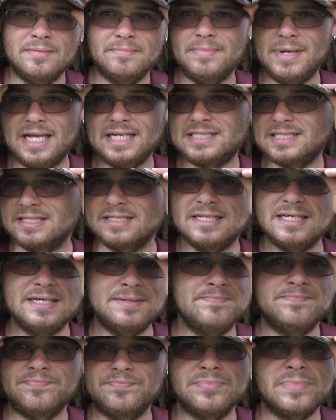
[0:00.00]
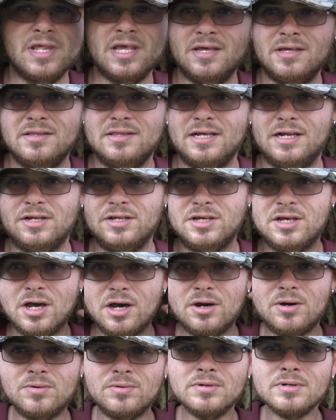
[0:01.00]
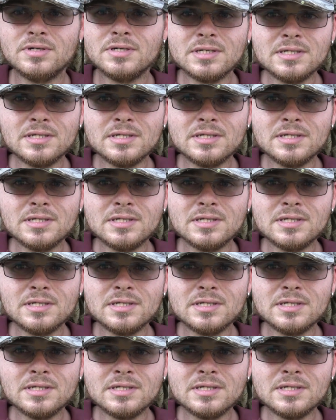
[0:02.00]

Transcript: basically, there you go.